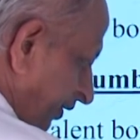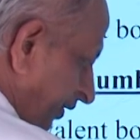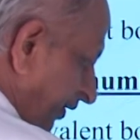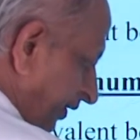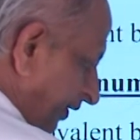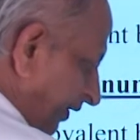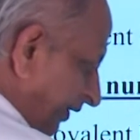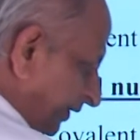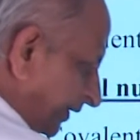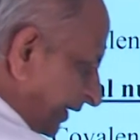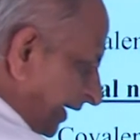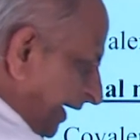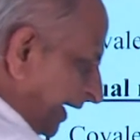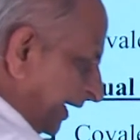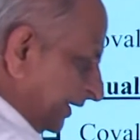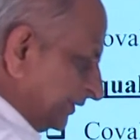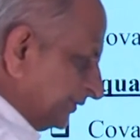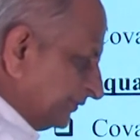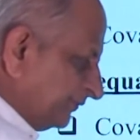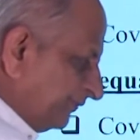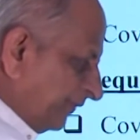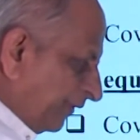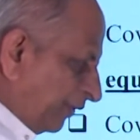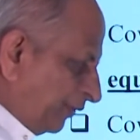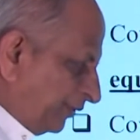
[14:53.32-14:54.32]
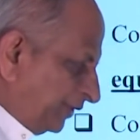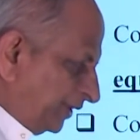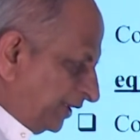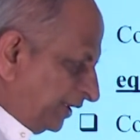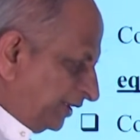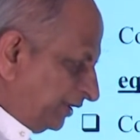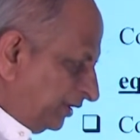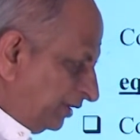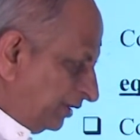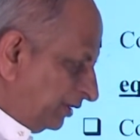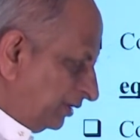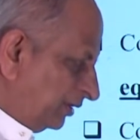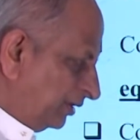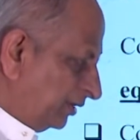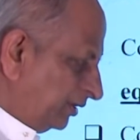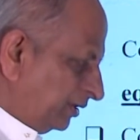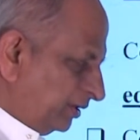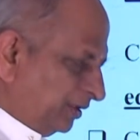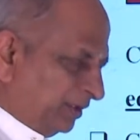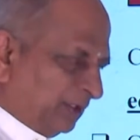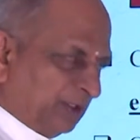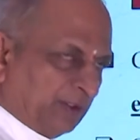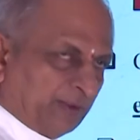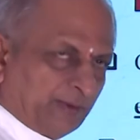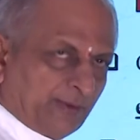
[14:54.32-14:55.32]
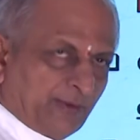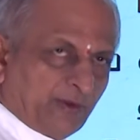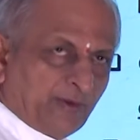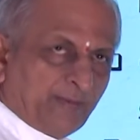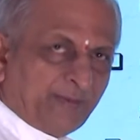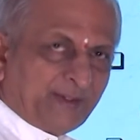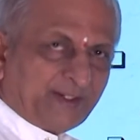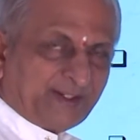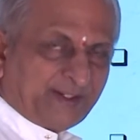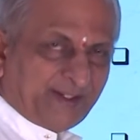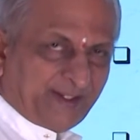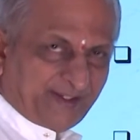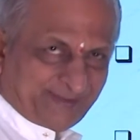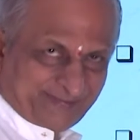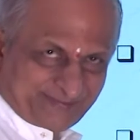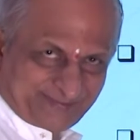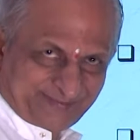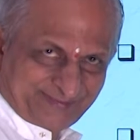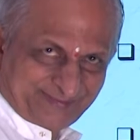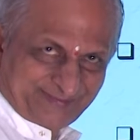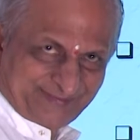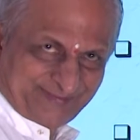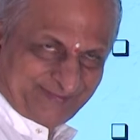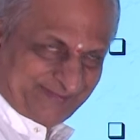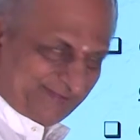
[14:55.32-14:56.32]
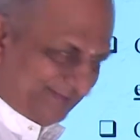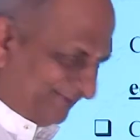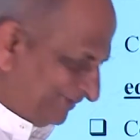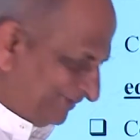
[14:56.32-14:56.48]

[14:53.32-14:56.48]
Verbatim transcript: The gas found in Gobar gas.